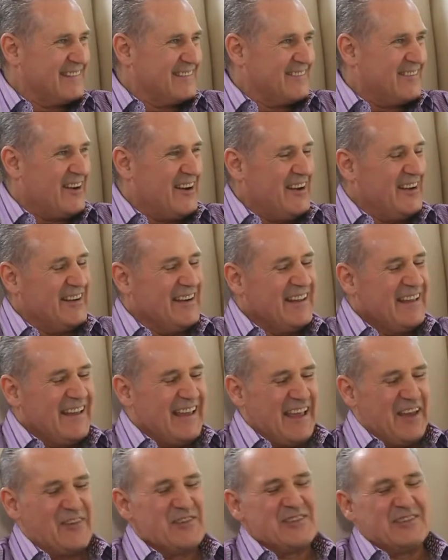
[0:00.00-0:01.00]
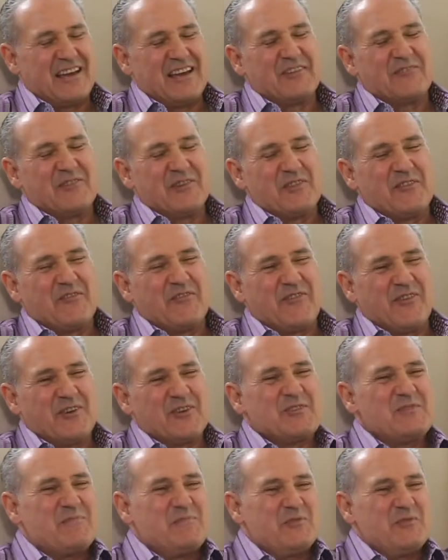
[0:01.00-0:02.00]
Right. It was like when the
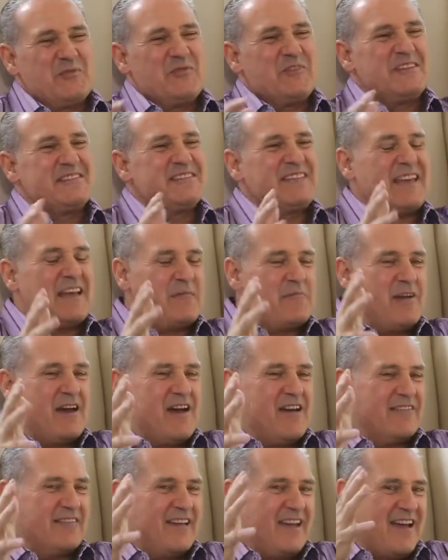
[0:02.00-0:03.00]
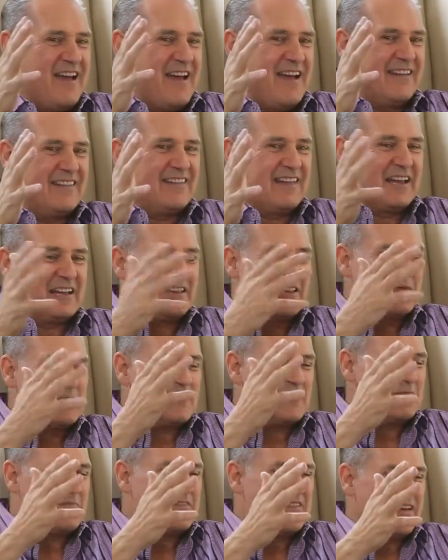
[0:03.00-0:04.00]
first movies came out, they had like they
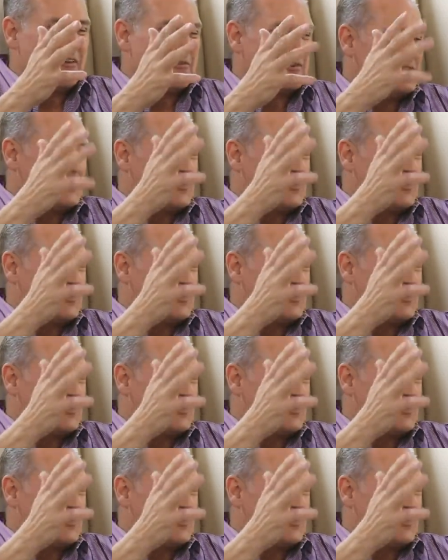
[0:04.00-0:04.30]
were